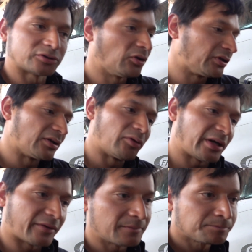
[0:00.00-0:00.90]
or something,
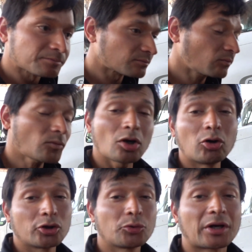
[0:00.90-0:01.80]
whatever,
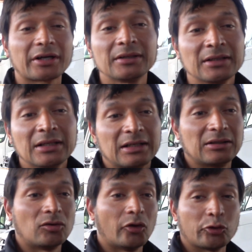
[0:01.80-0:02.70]
or you are
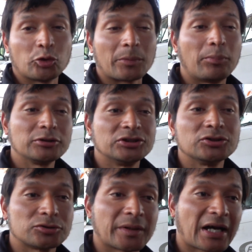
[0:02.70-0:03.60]
or, or you are
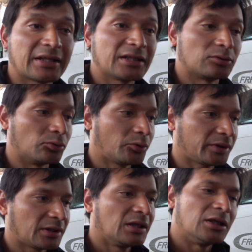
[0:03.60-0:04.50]
pushing your mechanic to
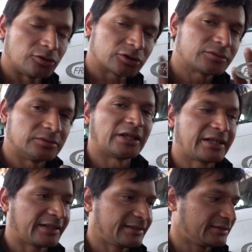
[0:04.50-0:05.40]
do it, just
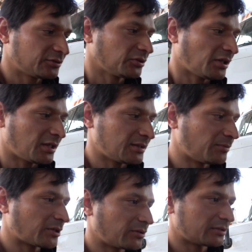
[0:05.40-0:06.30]
take it easy
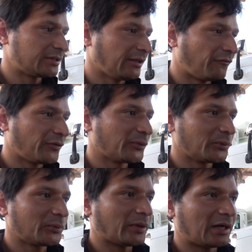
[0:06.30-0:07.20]
sometimes because if
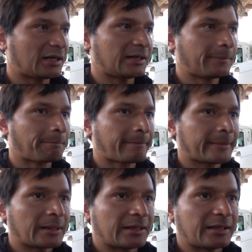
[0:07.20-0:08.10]
you uh,
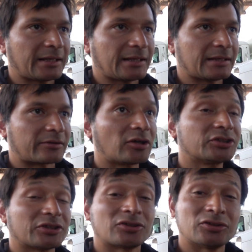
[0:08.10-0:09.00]
uh,
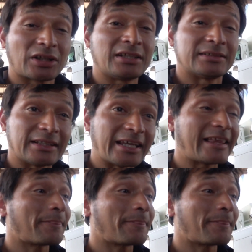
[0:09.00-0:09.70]
rush it sometimes